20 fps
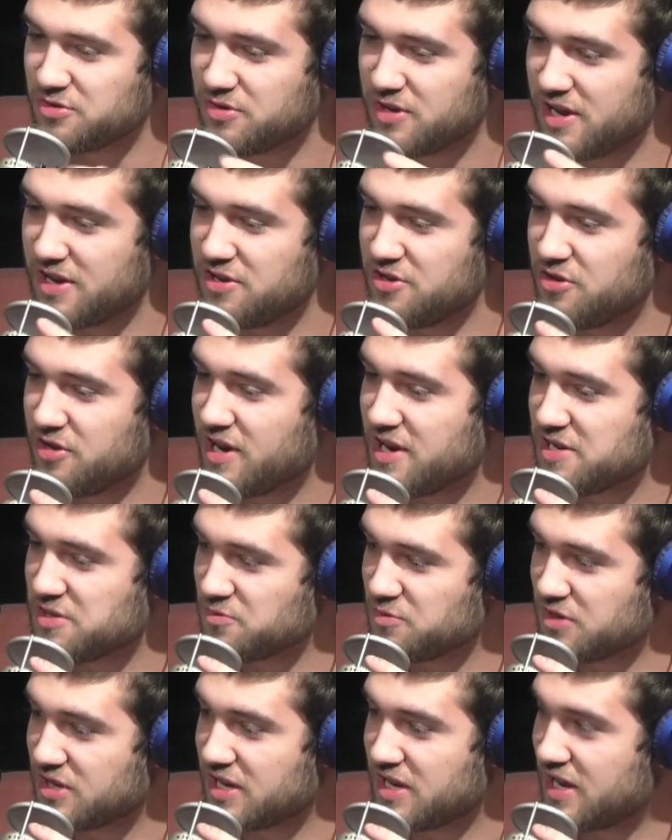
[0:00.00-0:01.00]
and you guys
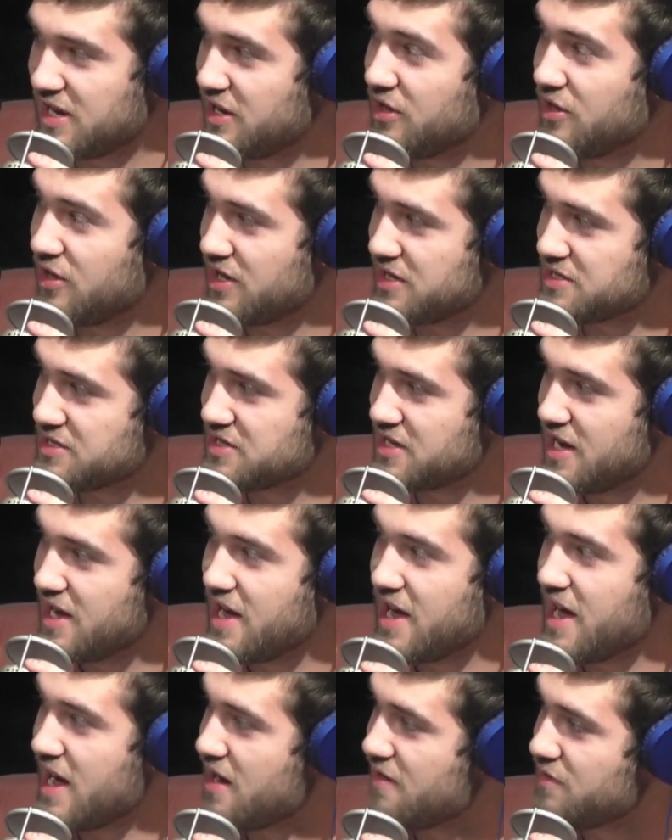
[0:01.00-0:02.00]
would kill us
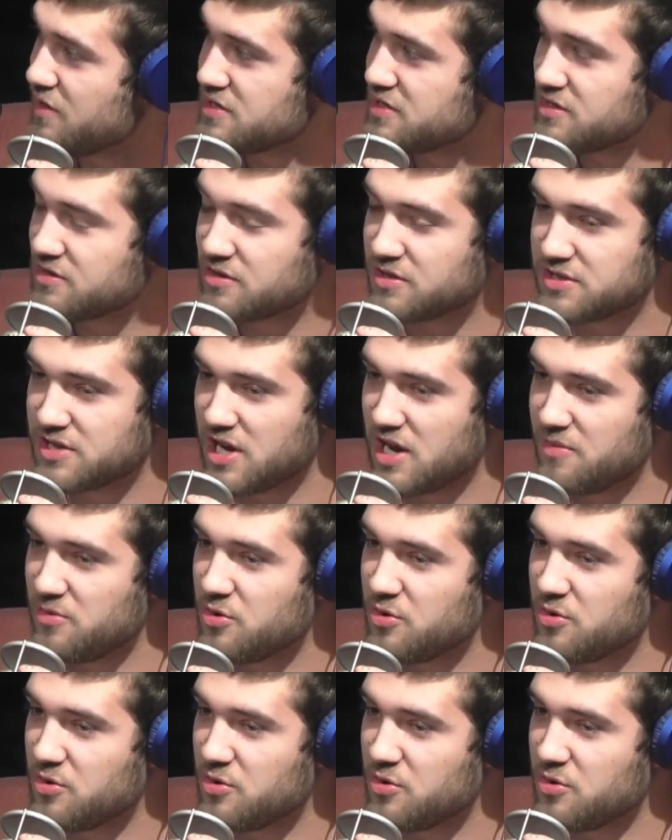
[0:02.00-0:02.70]
every single time.